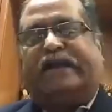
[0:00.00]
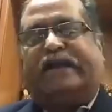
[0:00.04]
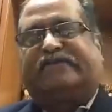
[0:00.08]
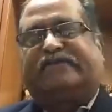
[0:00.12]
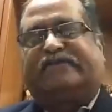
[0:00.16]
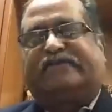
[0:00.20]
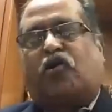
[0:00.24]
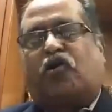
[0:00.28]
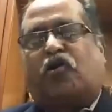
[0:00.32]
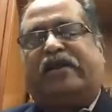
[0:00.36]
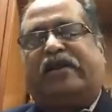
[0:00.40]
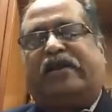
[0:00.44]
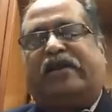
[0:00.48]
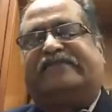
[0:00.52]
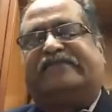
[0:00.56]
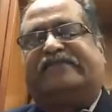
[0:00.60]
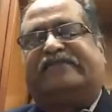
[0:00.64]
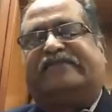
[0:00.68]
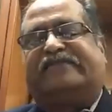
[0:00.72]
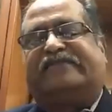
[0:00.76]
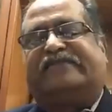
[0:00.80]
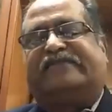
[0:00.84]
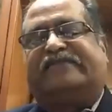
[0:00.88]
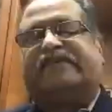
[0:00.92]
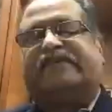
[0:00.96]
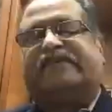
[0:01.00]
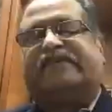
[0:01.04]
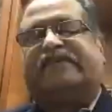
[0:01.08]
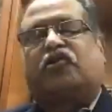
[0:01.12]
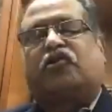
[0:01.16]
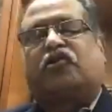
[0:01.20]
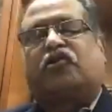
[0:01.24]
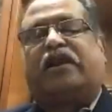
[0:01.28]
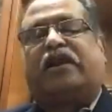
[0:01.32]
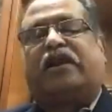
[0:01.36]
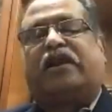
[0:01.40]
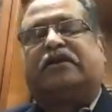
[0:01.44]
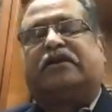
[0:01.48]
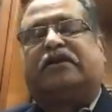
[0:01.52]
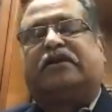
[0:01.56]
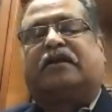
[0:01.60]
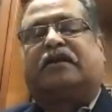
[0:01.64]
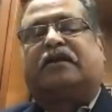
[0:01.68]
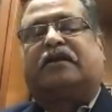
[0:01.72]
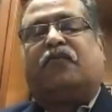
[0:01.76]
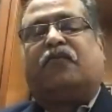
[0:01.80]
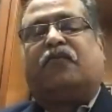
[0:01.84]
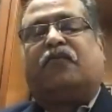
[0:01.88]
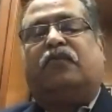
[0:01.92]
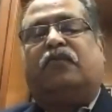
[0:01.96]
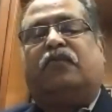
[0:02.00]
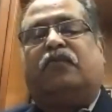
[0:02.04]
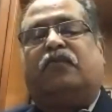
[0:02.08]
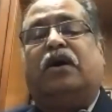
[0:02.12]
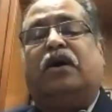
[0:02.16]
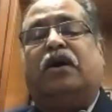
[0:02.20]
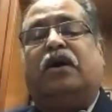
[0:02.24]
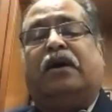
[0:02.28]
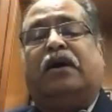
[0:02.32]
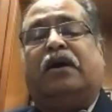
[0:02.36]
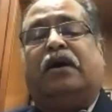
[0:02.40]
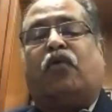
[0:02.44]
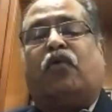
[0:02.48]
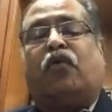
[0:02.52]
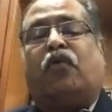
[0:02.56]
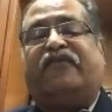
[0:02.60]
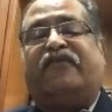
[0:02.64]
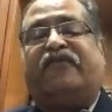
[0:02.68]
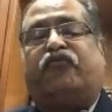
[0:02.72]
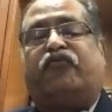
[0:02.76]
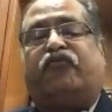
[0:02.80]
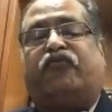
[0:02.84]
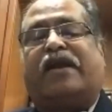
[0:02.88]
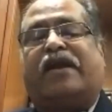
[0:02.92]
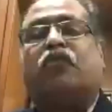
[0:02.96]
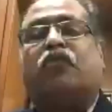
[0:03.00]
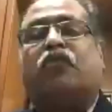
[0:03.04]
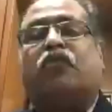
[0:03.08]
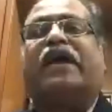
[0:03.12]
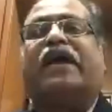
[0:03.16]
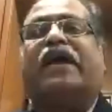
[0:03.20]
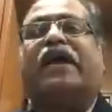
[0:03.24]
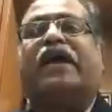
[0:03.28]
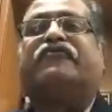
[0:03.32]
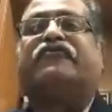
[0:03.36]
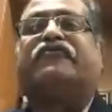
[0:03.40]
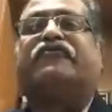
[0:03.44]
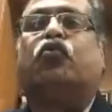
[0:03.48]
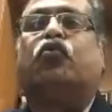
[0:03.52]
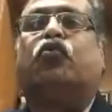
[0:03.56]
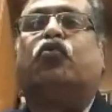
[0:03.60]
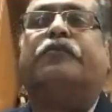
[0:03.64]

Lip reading: It will come wife one, wife two.